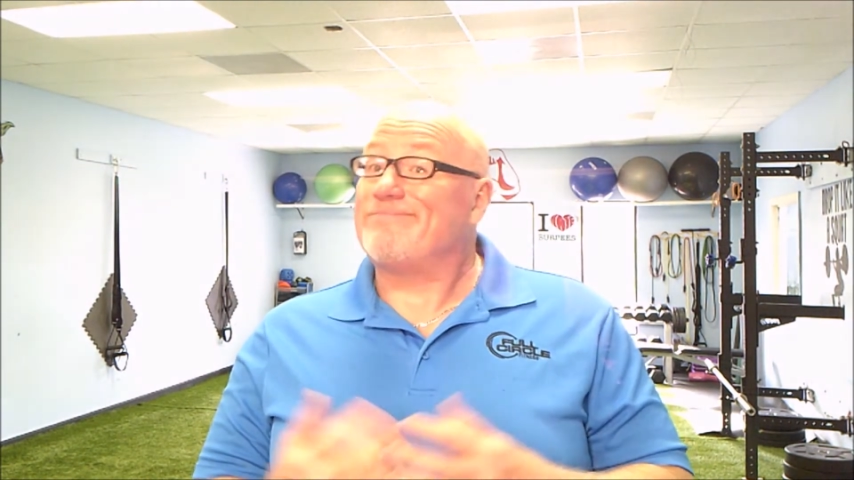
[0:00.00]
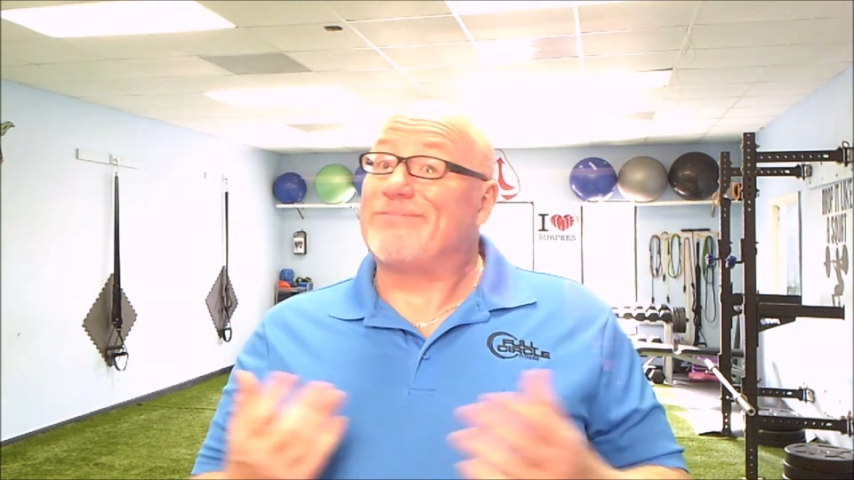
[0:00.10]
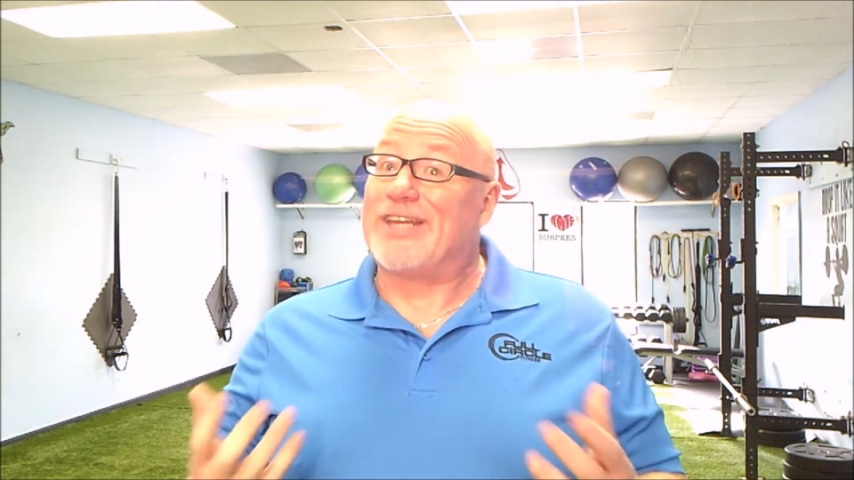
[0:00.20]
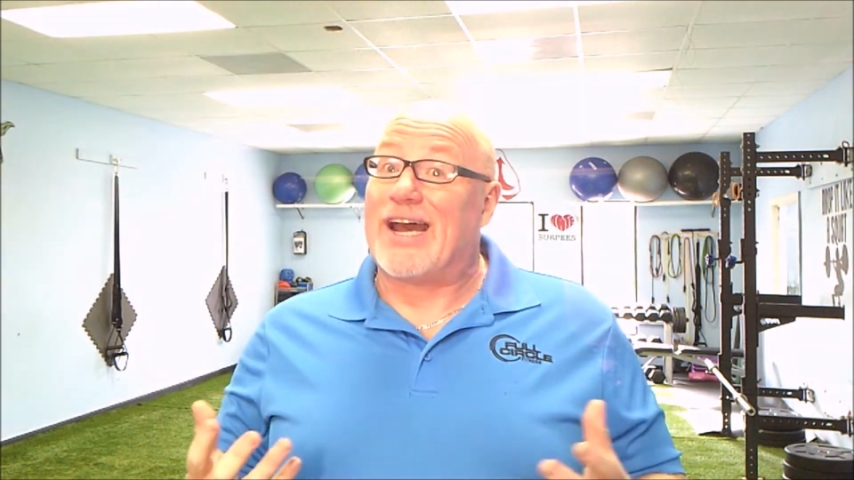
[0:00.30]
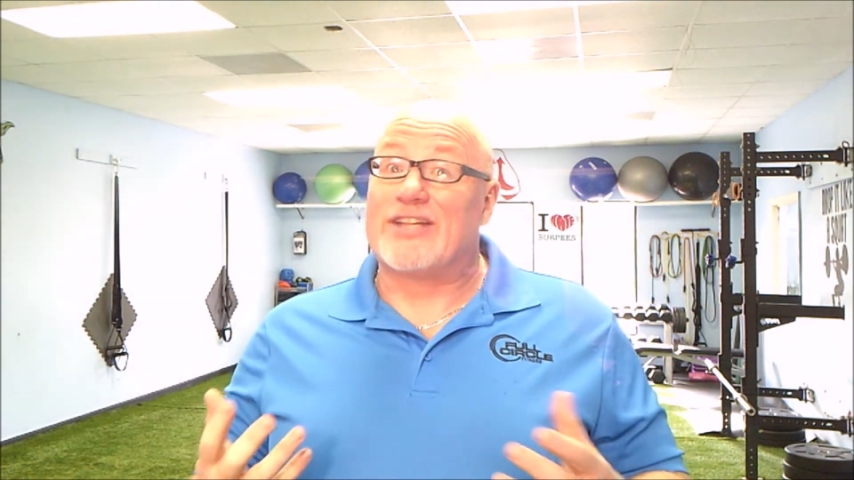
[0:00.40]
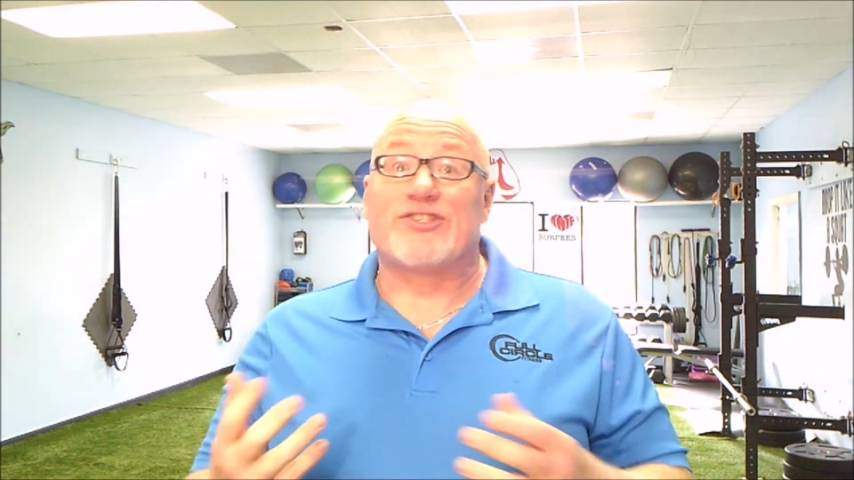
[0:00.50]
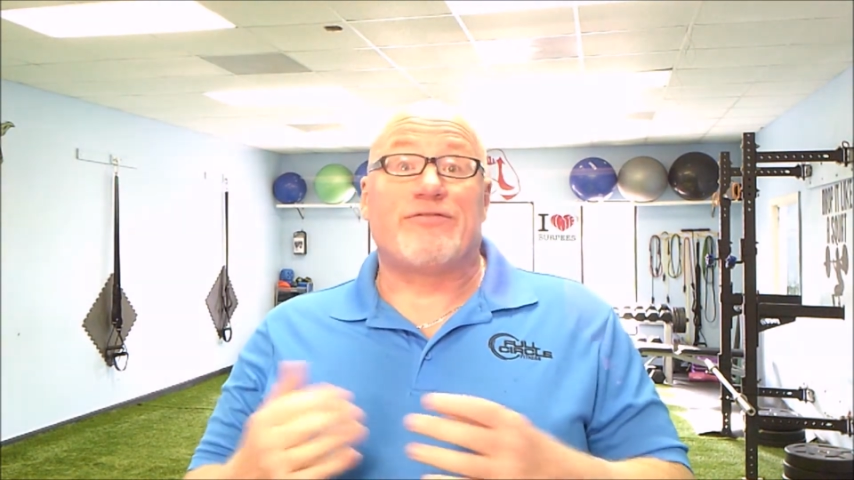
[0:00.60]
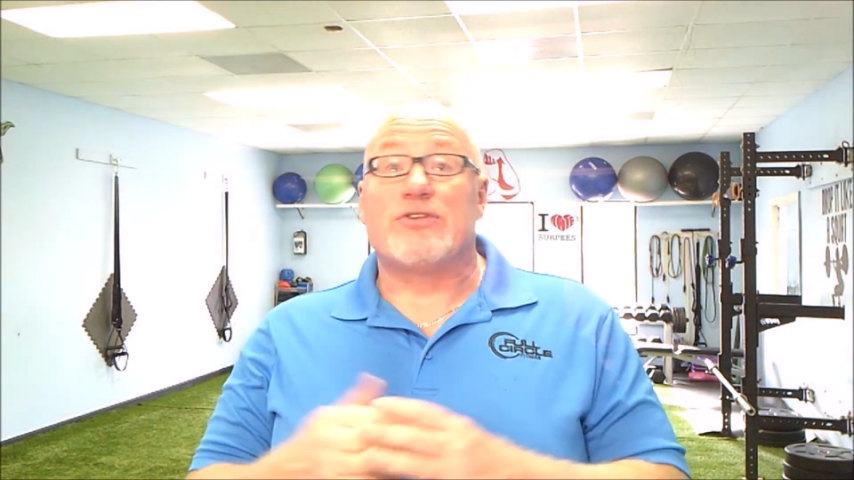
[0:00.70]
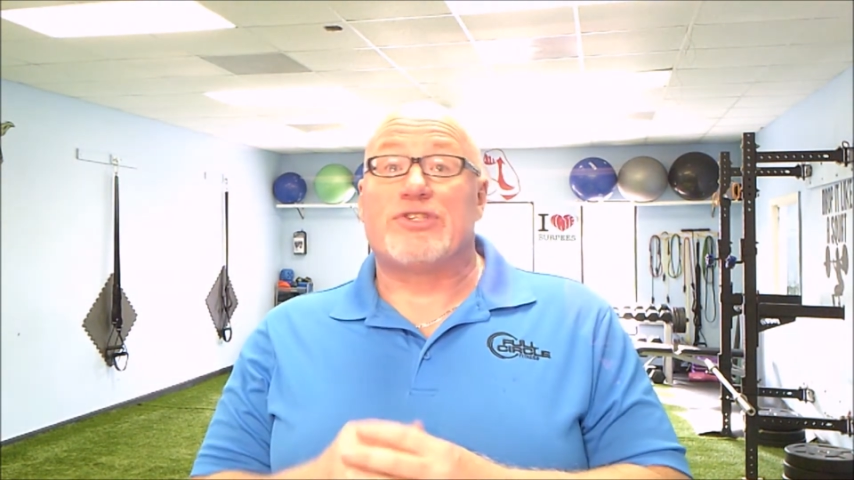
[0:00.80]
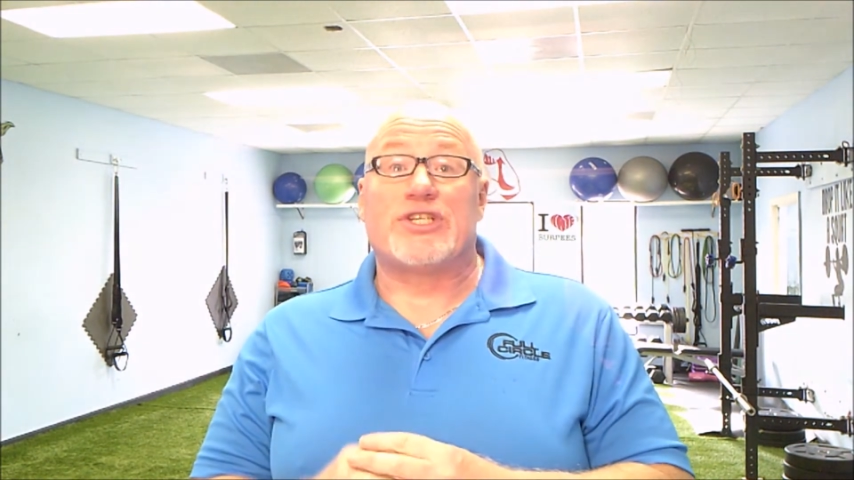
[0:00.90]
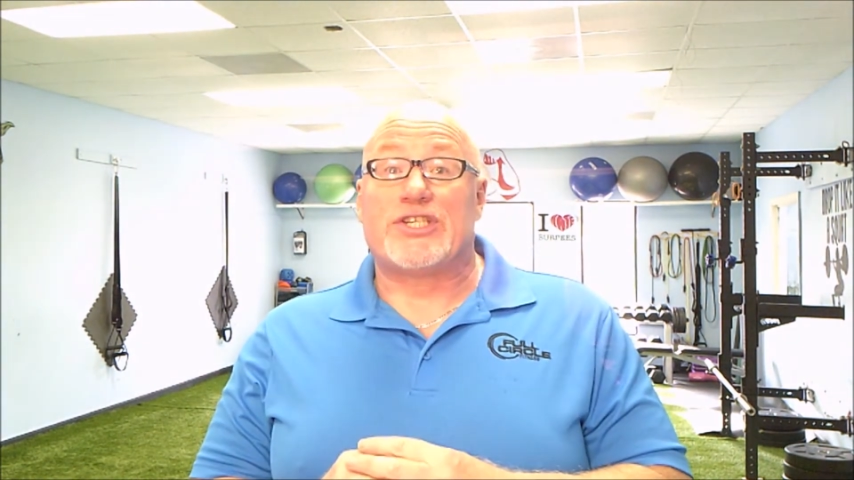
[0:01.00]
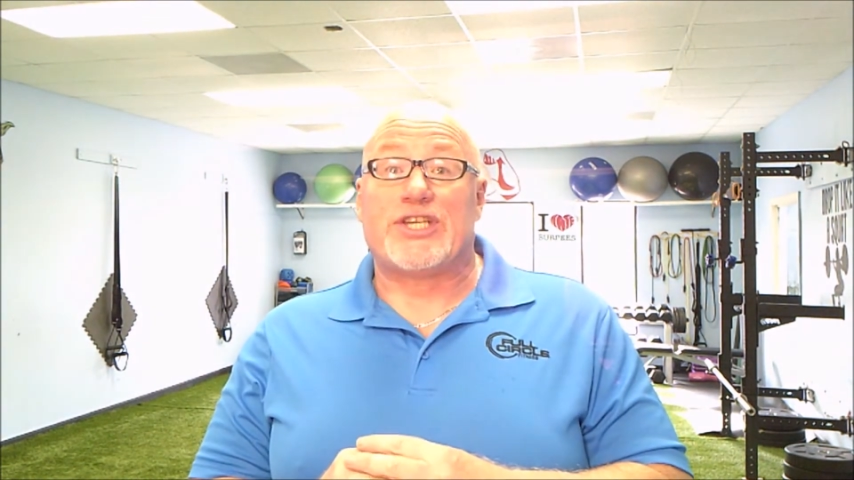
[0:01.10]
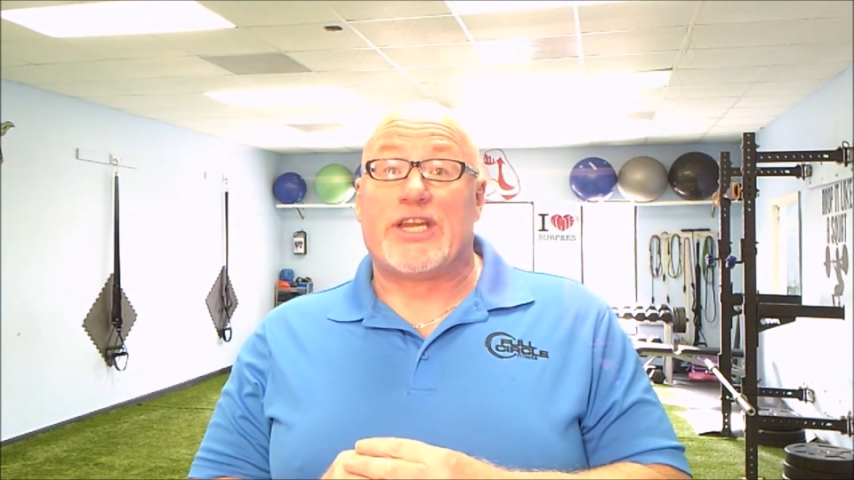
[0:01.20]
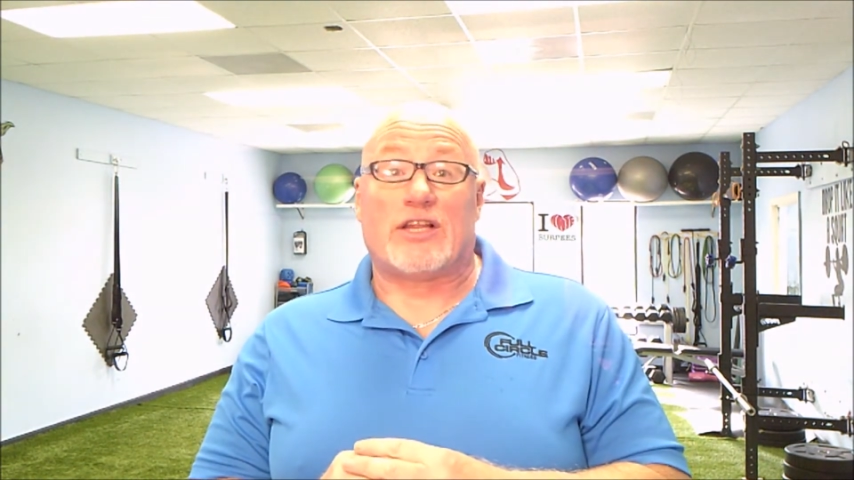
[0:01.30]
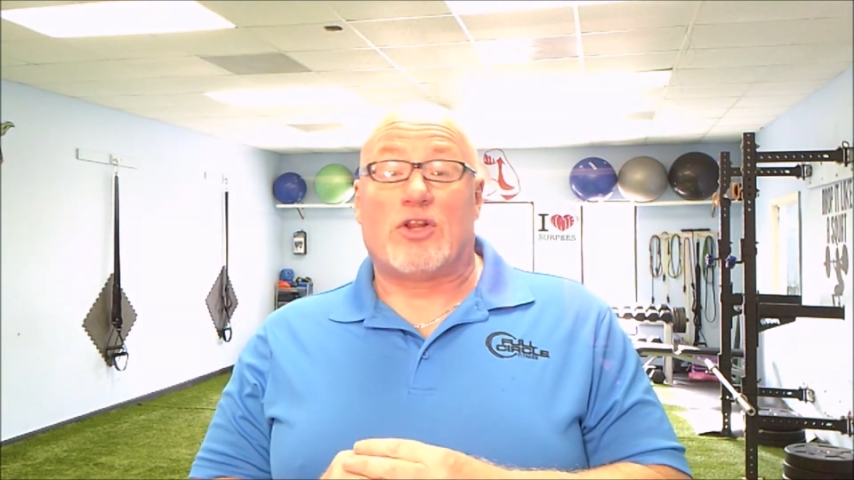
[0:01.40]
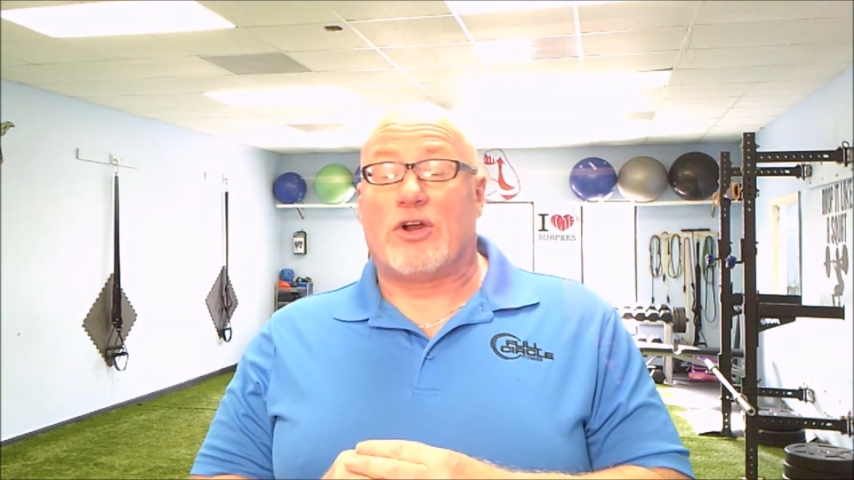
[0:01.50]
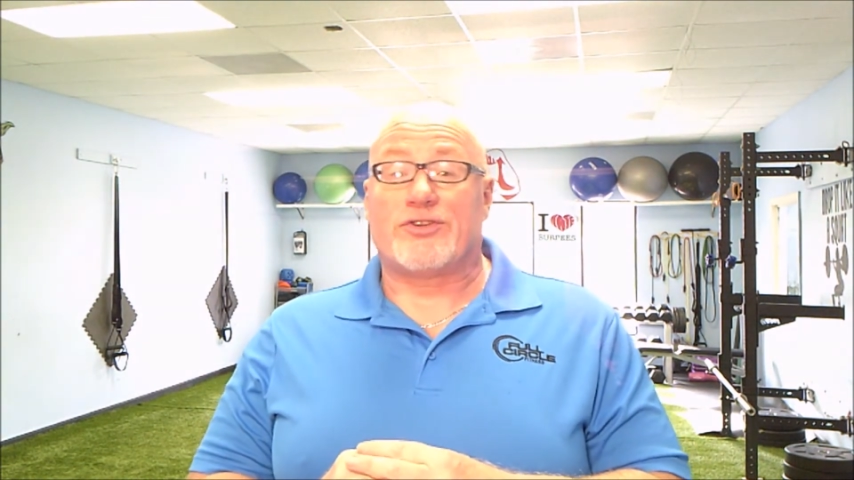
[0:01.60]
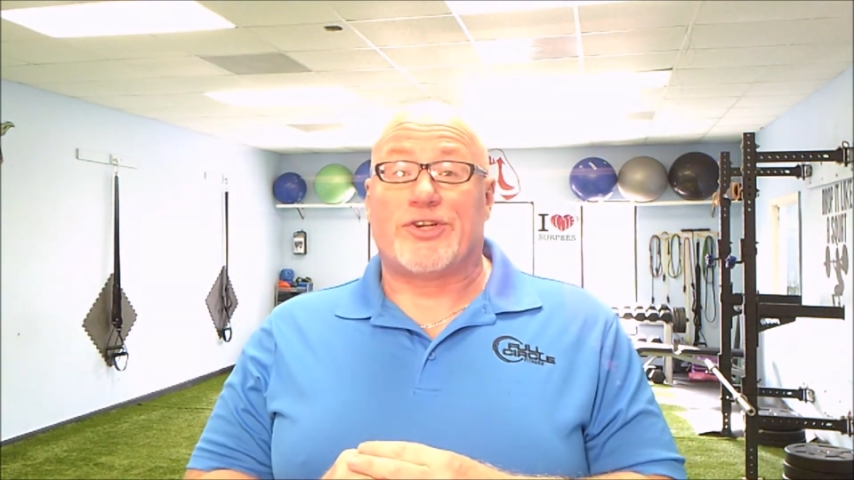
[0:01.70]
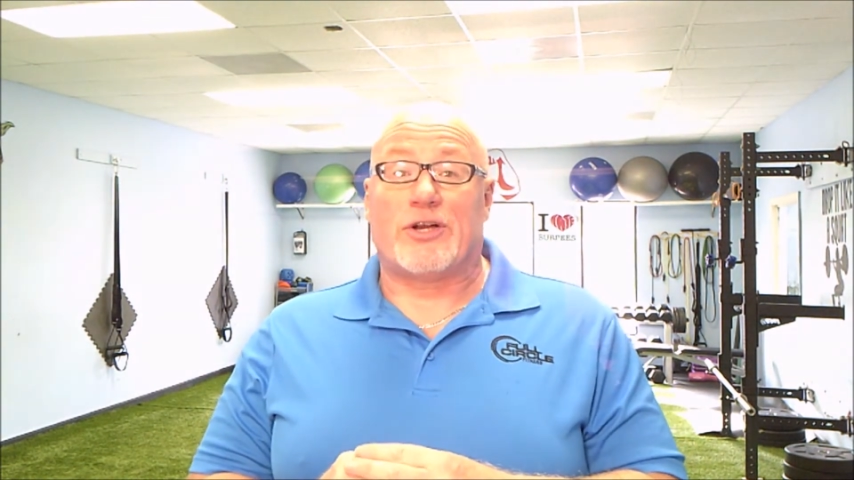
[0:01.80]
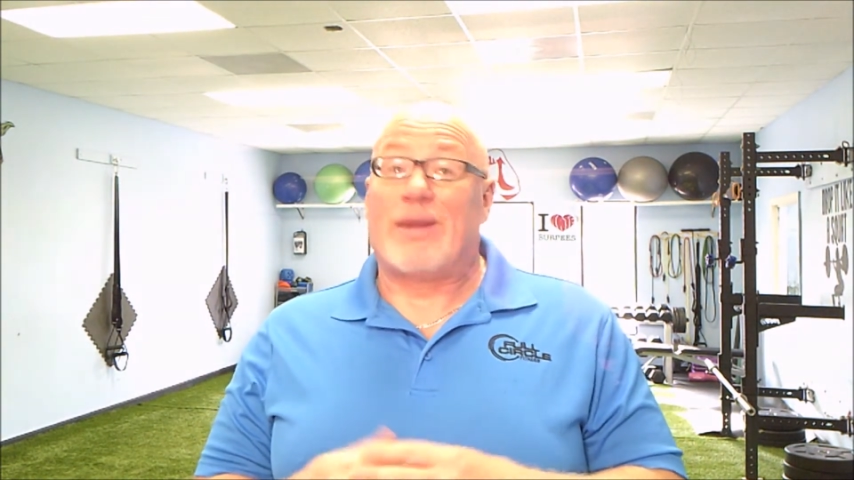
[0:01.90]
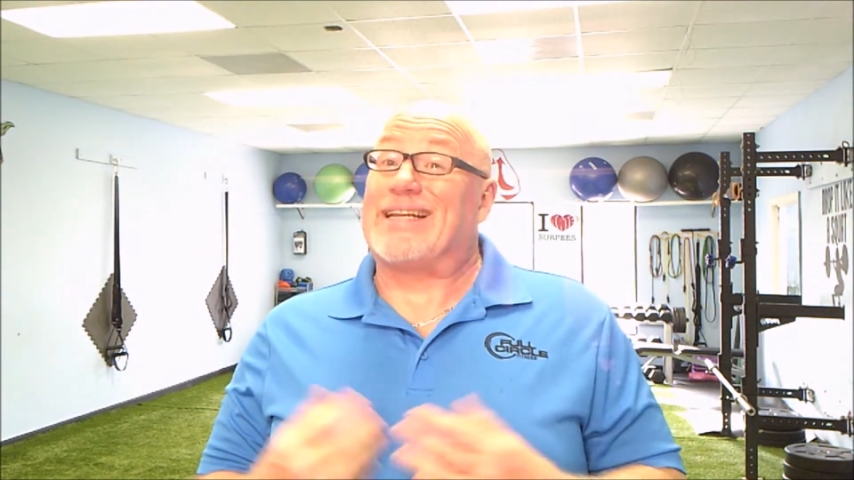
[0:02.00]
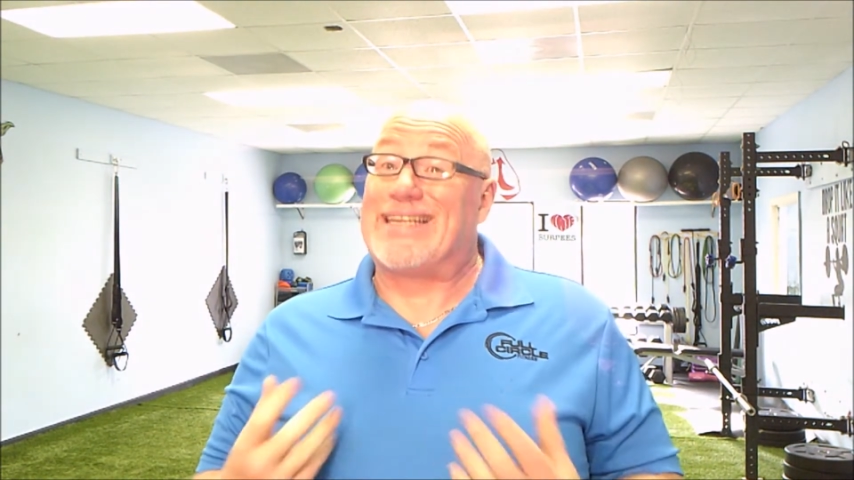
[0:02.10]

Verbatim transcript: the odds of you succeeding long term and